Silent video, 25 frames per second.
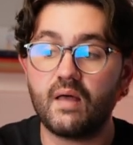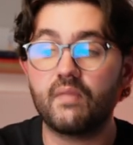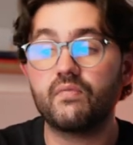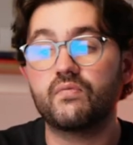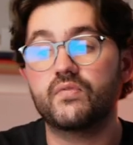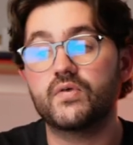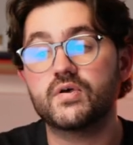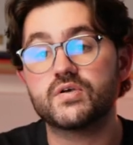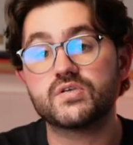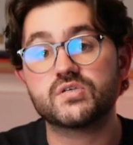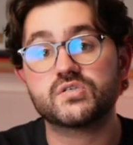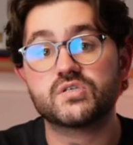
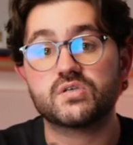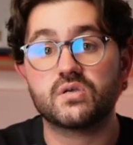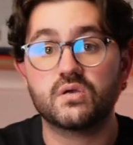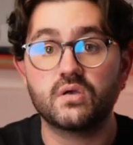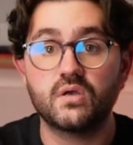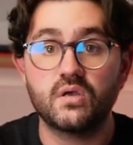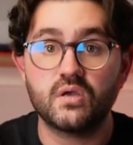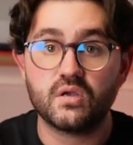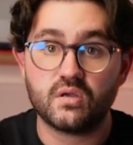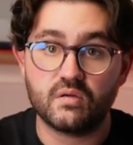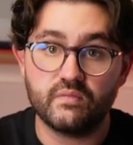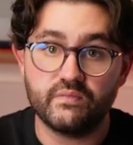and thus
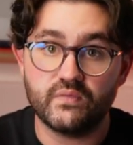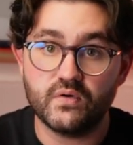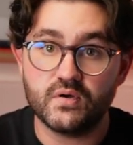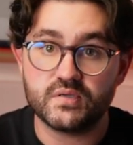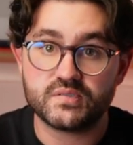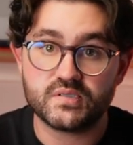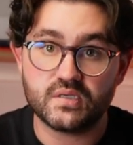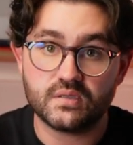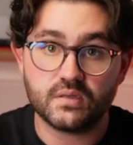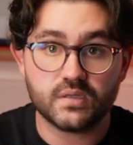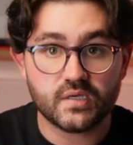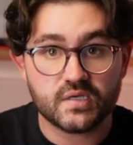
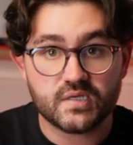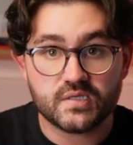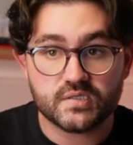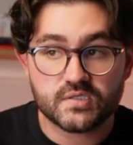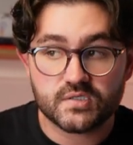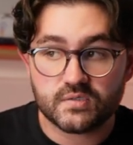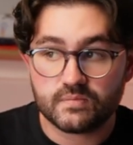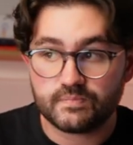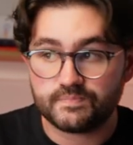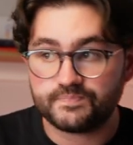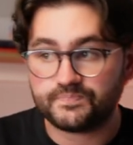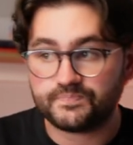converted leads.